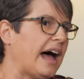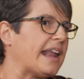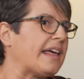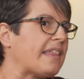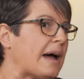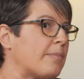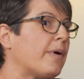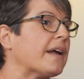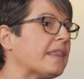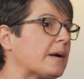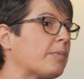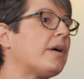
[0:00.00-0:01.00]
And at that
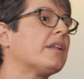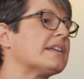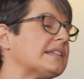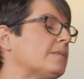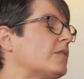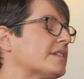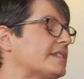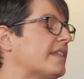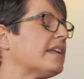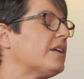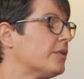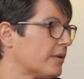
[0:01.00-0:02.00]
point, their policy was
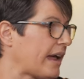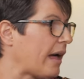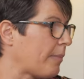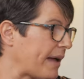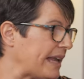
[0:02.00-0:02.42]
that they couldn't help